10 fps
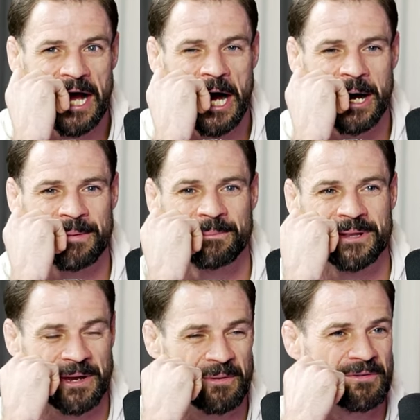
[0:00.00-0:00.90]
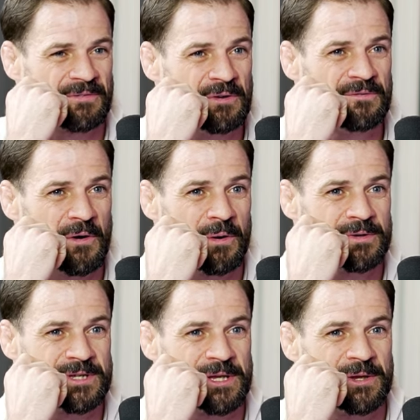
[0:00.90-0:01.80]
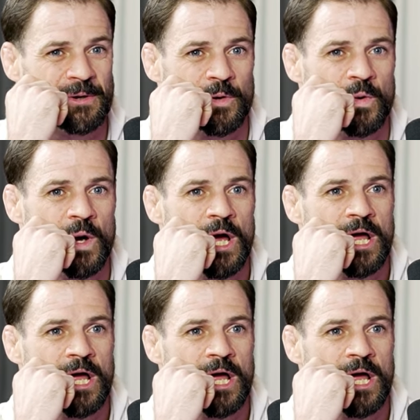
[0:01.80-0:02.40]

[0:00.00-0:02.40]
Um, but there were a few photos of you